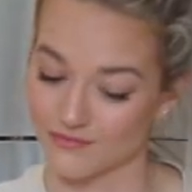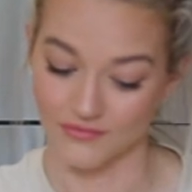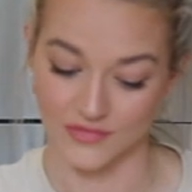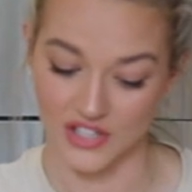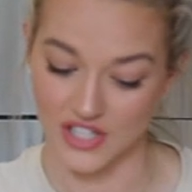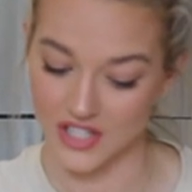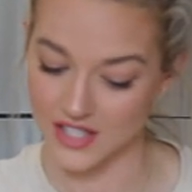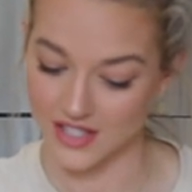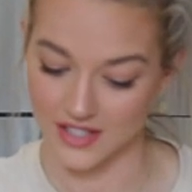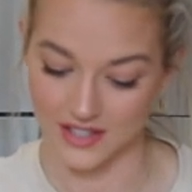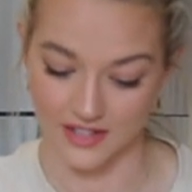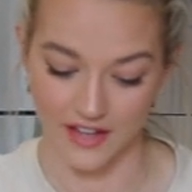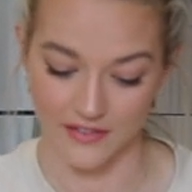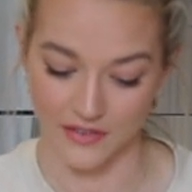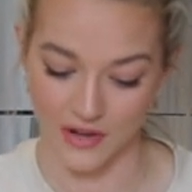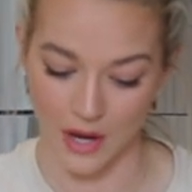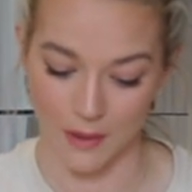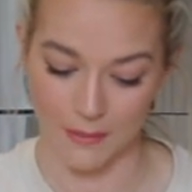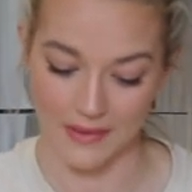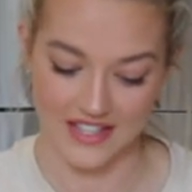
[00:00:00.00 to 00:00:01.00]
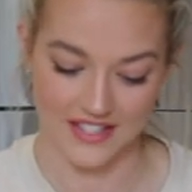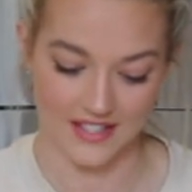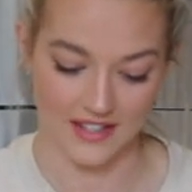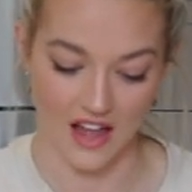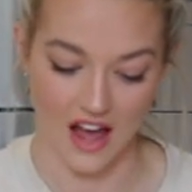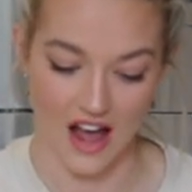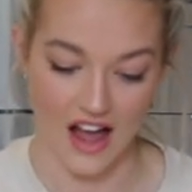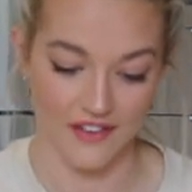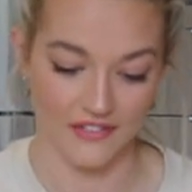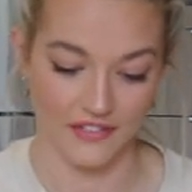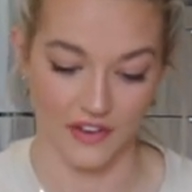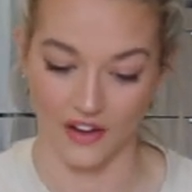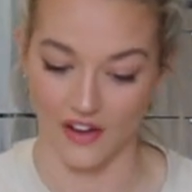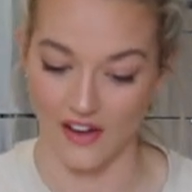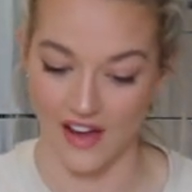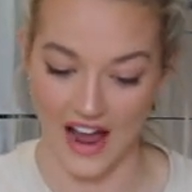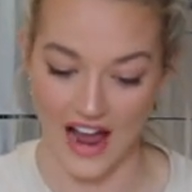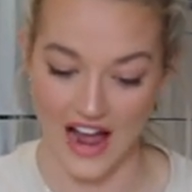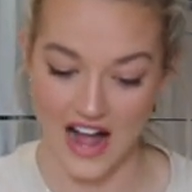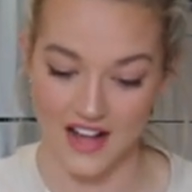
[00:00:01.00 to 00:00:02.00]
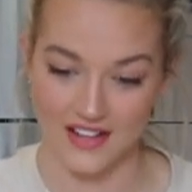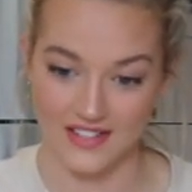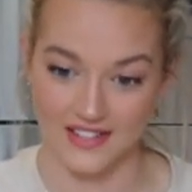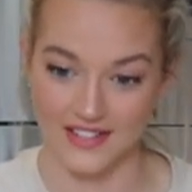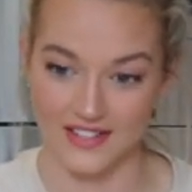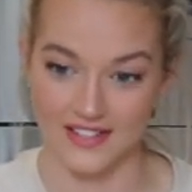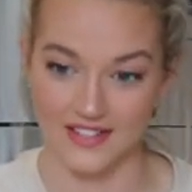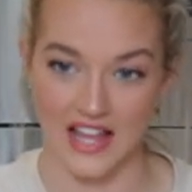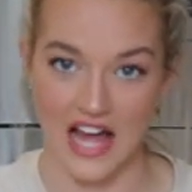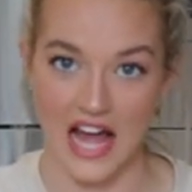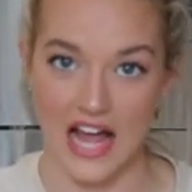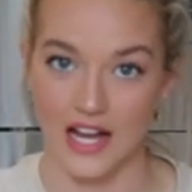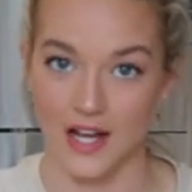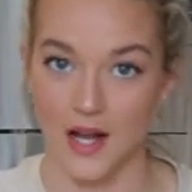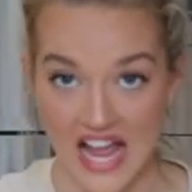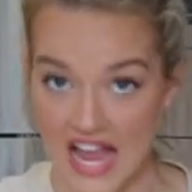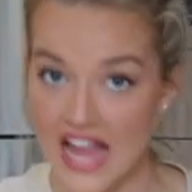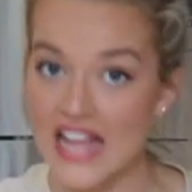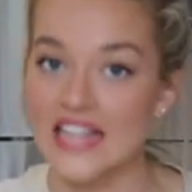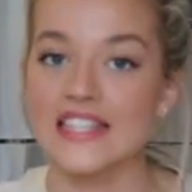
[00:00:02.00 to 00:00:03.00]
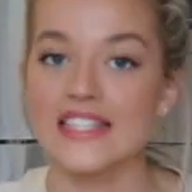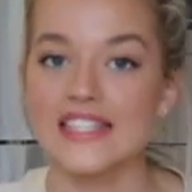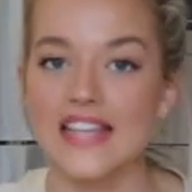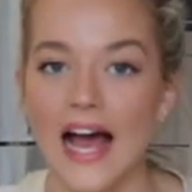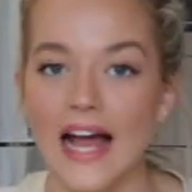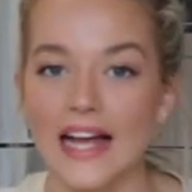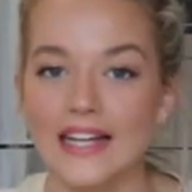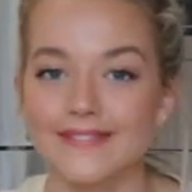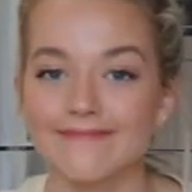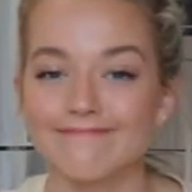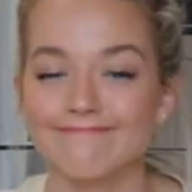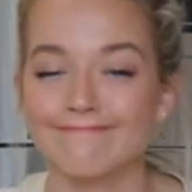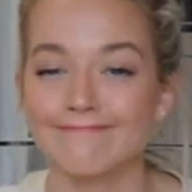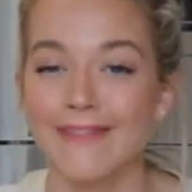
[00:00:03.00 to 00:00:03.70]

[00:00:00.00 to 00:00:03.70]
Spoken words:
She's just living her best life. Her house is like insane.